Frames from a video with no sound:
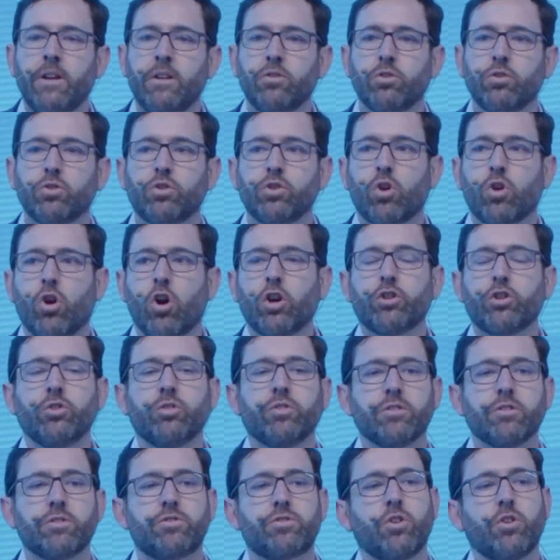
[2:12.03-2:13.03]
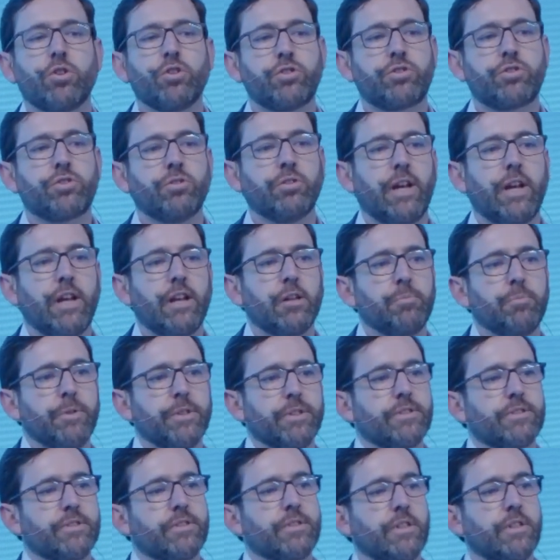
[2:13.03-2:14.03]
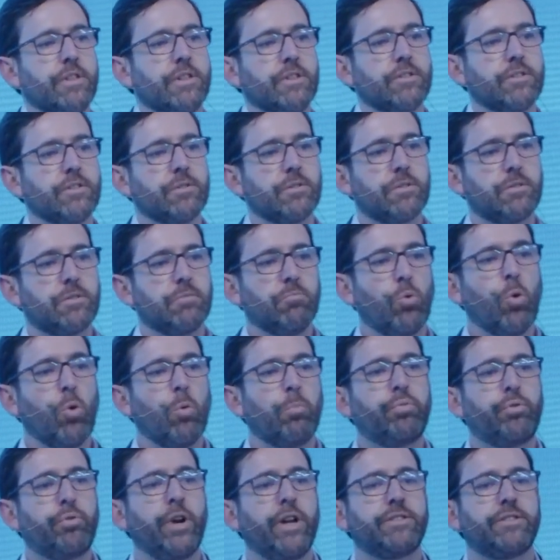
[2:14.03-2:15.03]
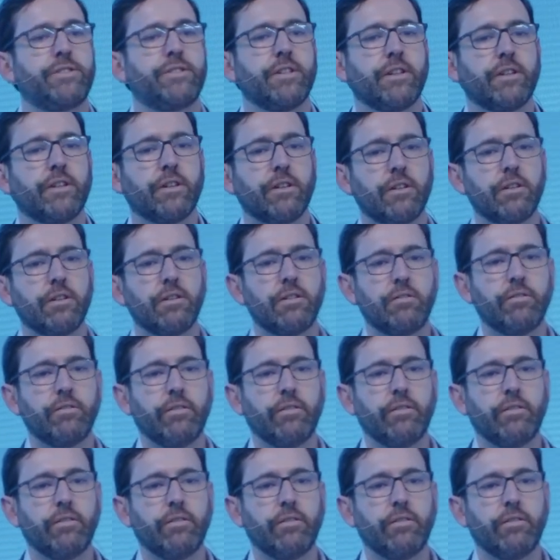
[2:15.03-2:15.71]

you could argue the social element is more pressing